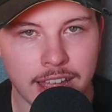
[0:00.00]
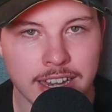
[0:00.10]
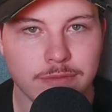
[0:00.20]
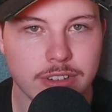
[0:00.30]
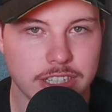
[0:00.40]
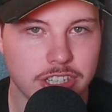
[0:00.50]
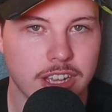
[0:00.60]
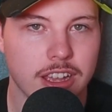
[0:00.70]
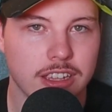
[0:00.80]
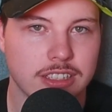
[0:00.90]
And in Richard
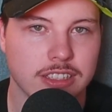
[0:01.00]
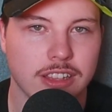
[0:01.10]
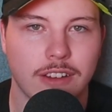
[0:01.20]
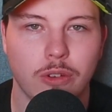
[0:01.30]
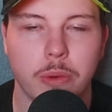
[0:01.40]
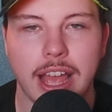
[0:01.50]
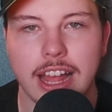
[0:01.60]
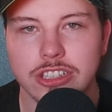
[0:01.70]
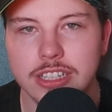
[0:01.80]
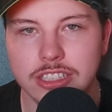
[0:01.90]
Curtis's novel, we
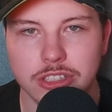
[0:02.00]
actually